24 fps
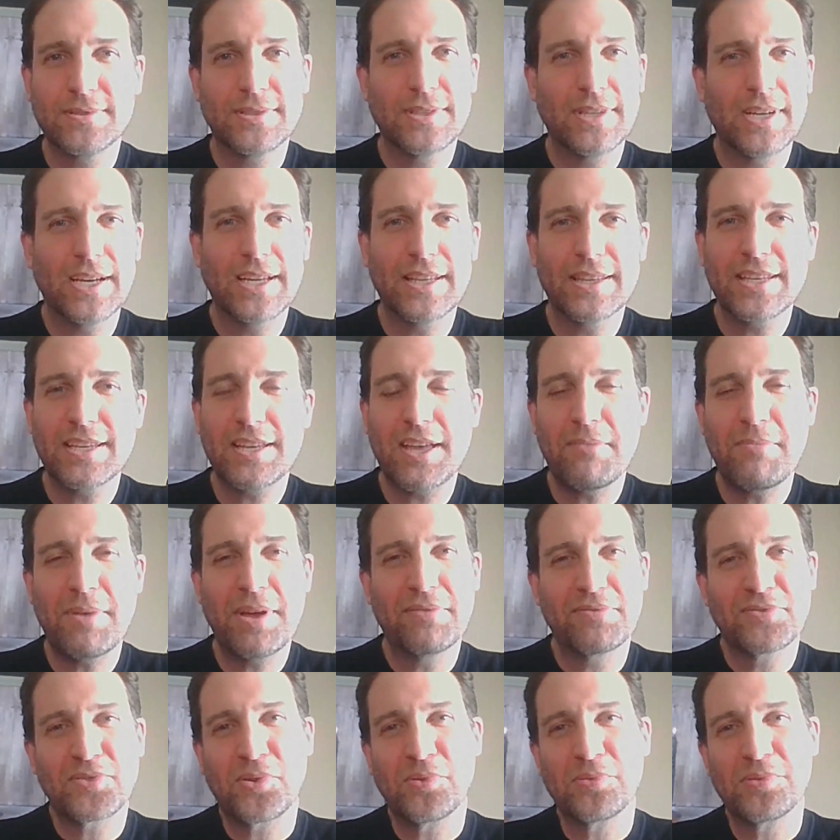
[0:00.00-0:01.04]
I think I may
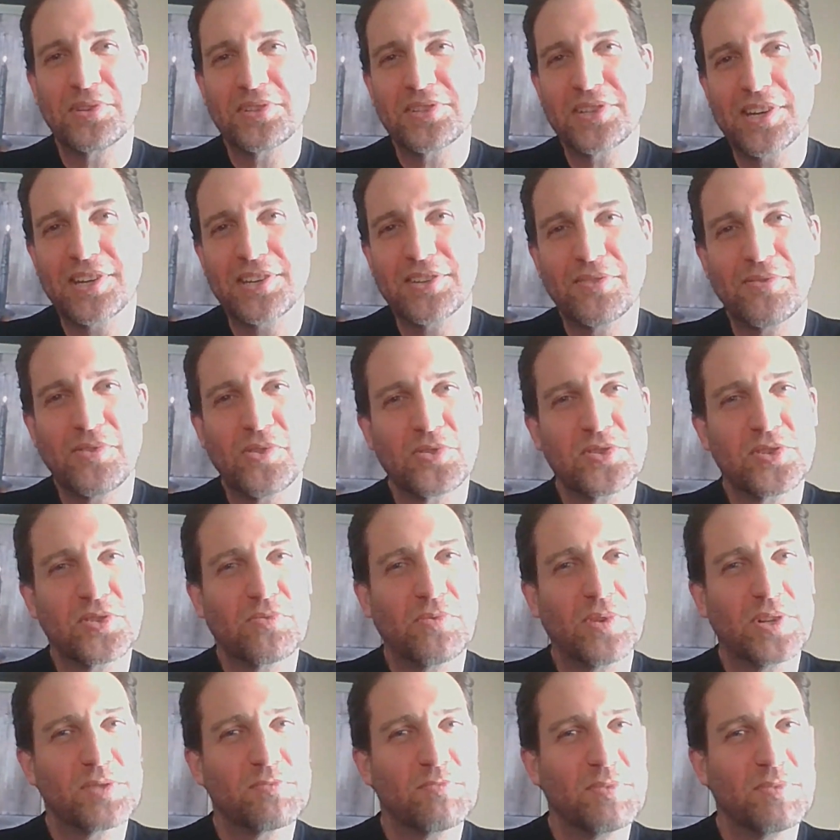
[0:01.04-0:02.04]
have told this on a devotion once